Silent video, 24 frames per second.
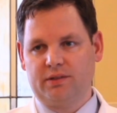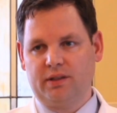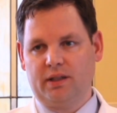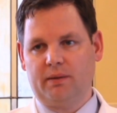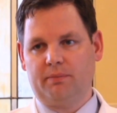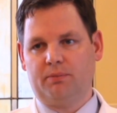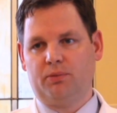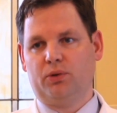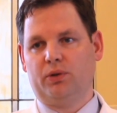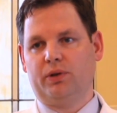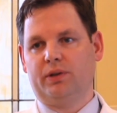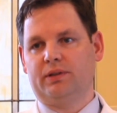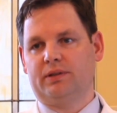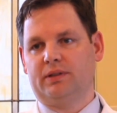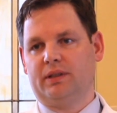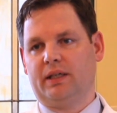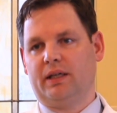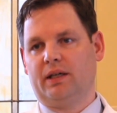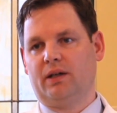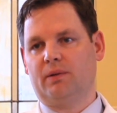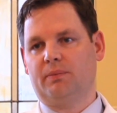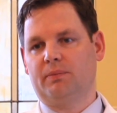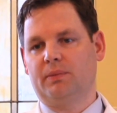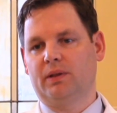standpoint to
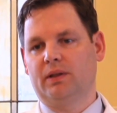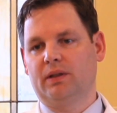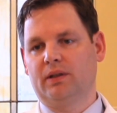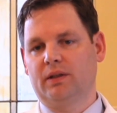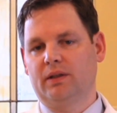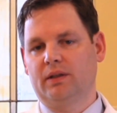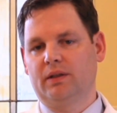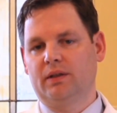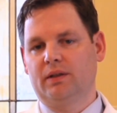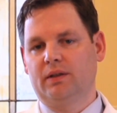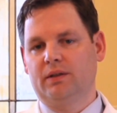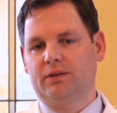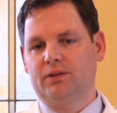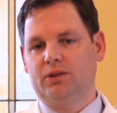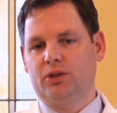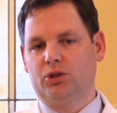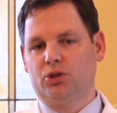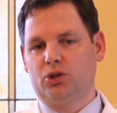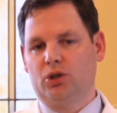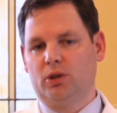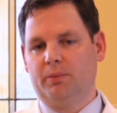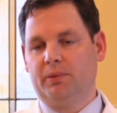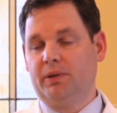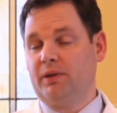help
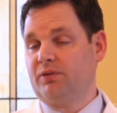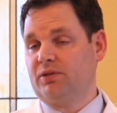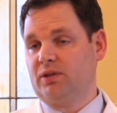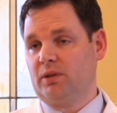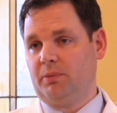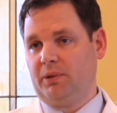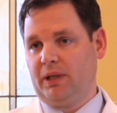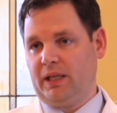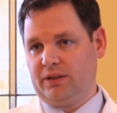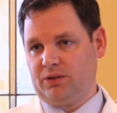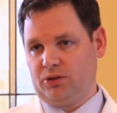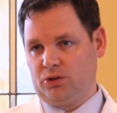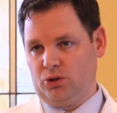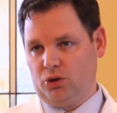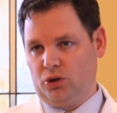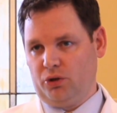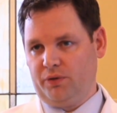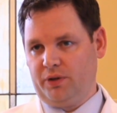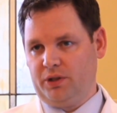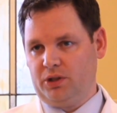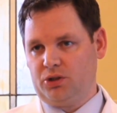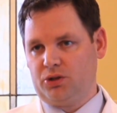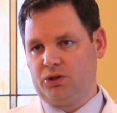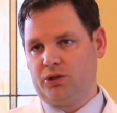determine if someone has a
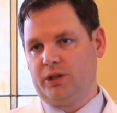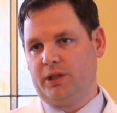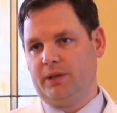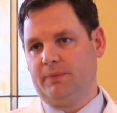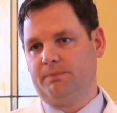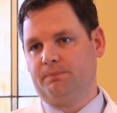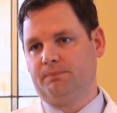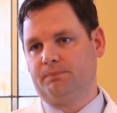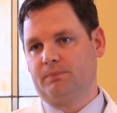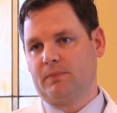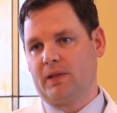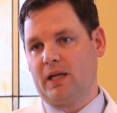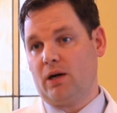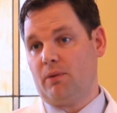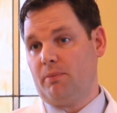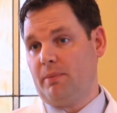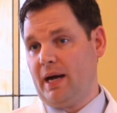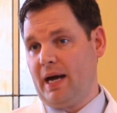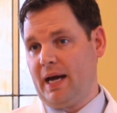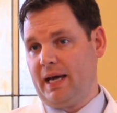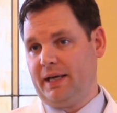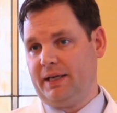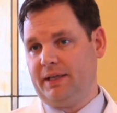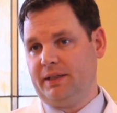nerve injury, how
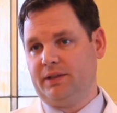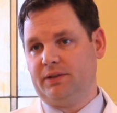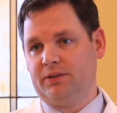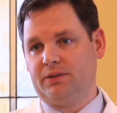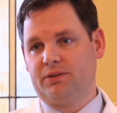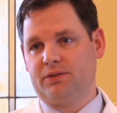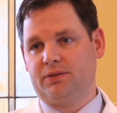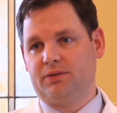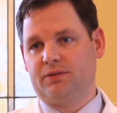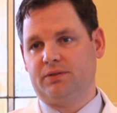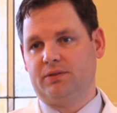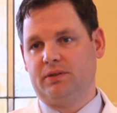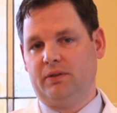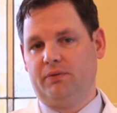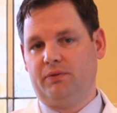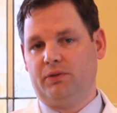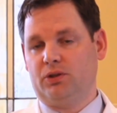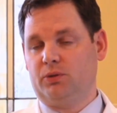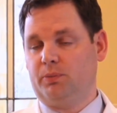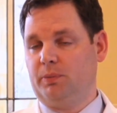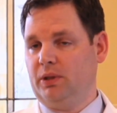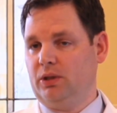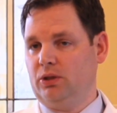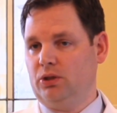bad it is, if
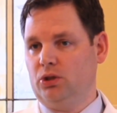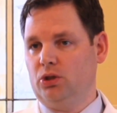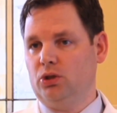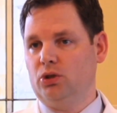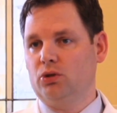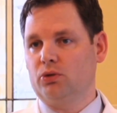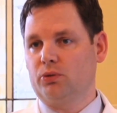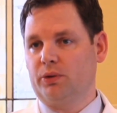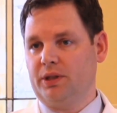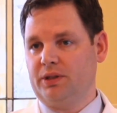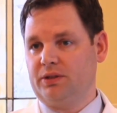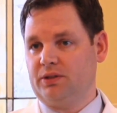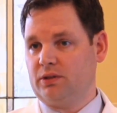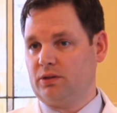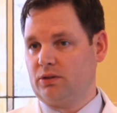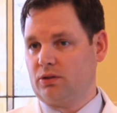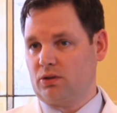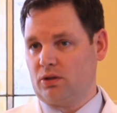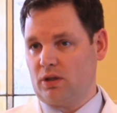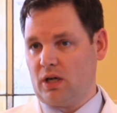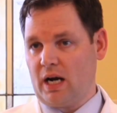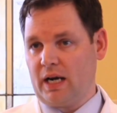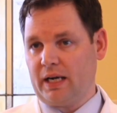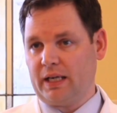it's been new, recent,
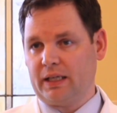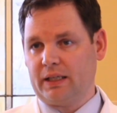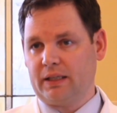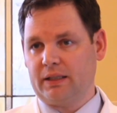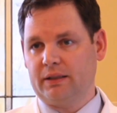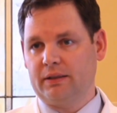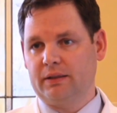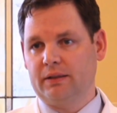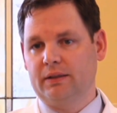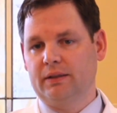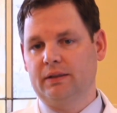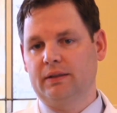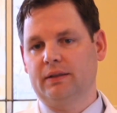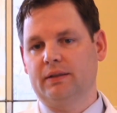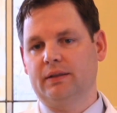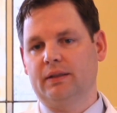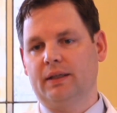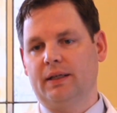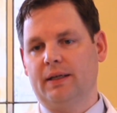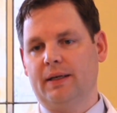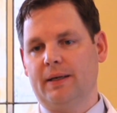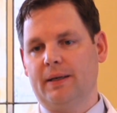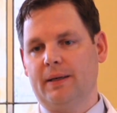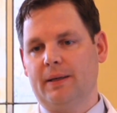chronic,
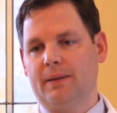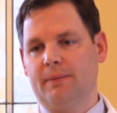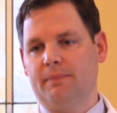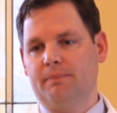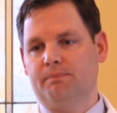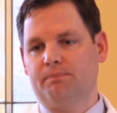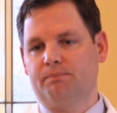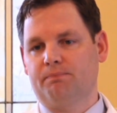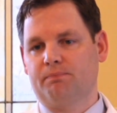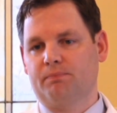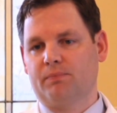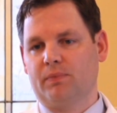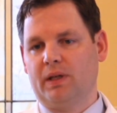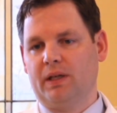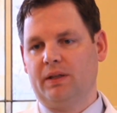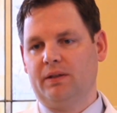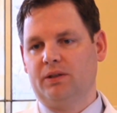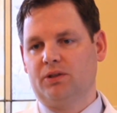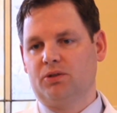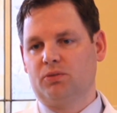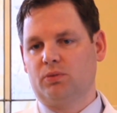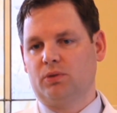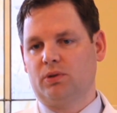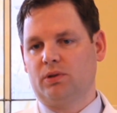
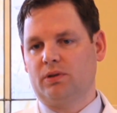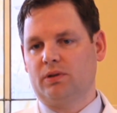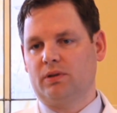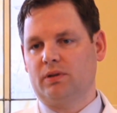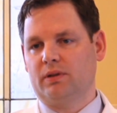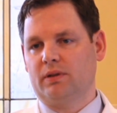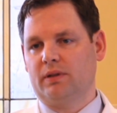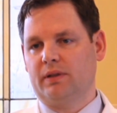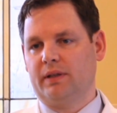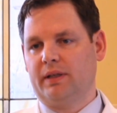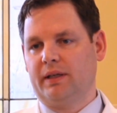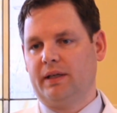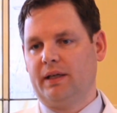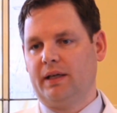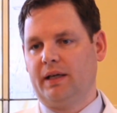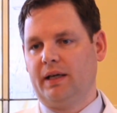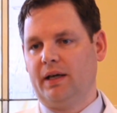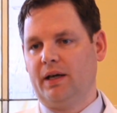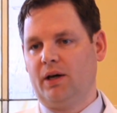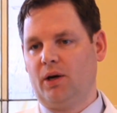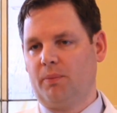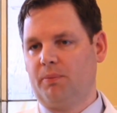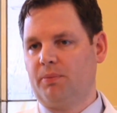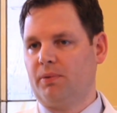and this will
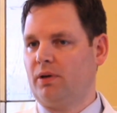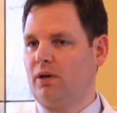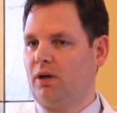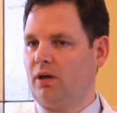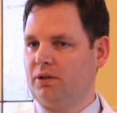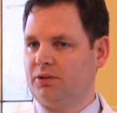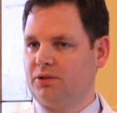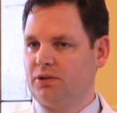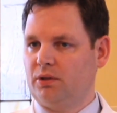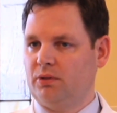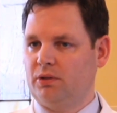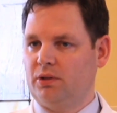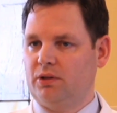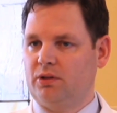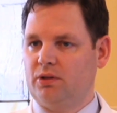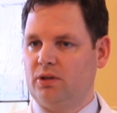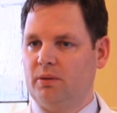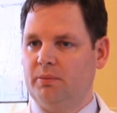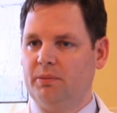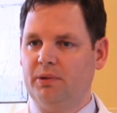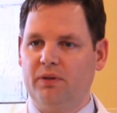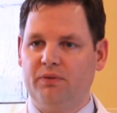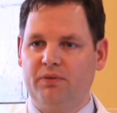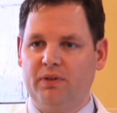help also
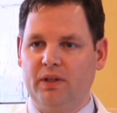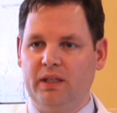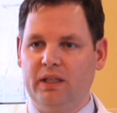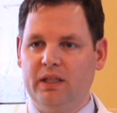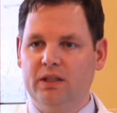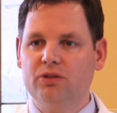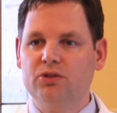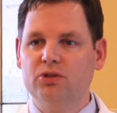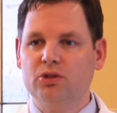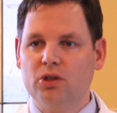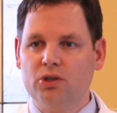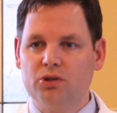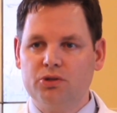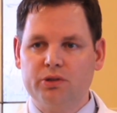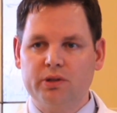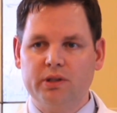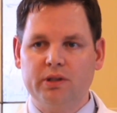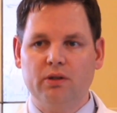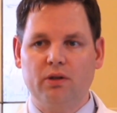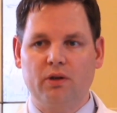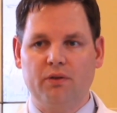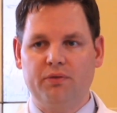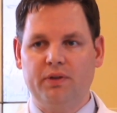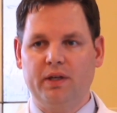determine if they need
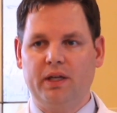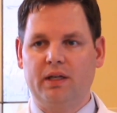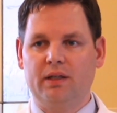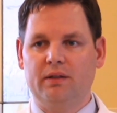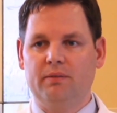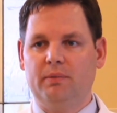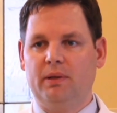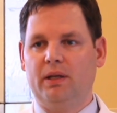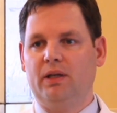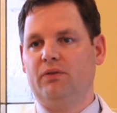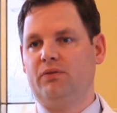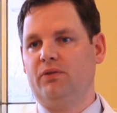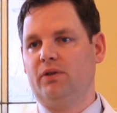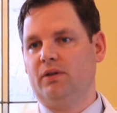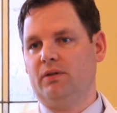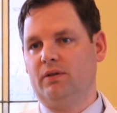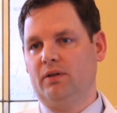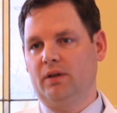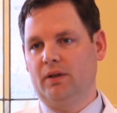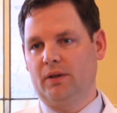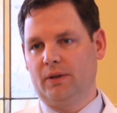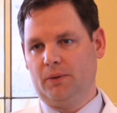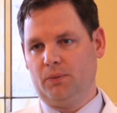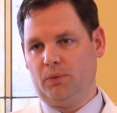surgery or if they can benefit
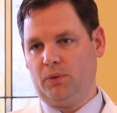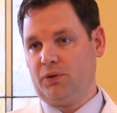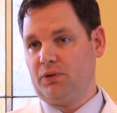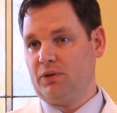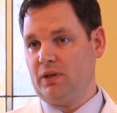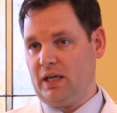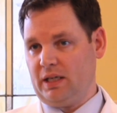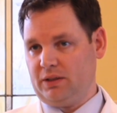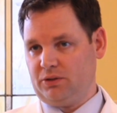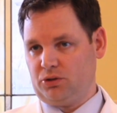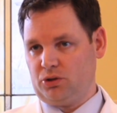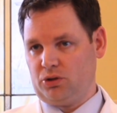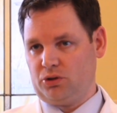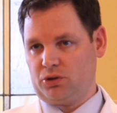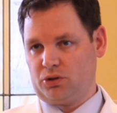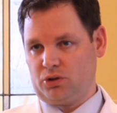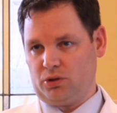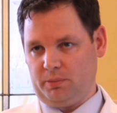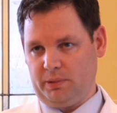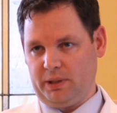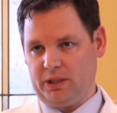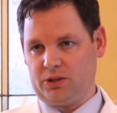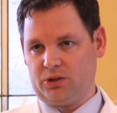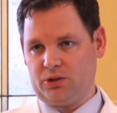with
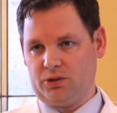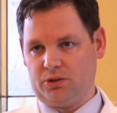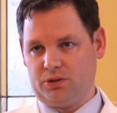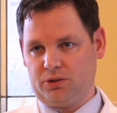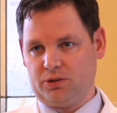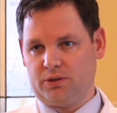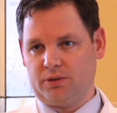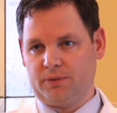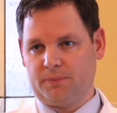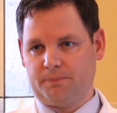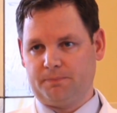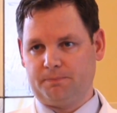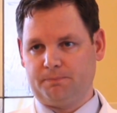non-surgical measures.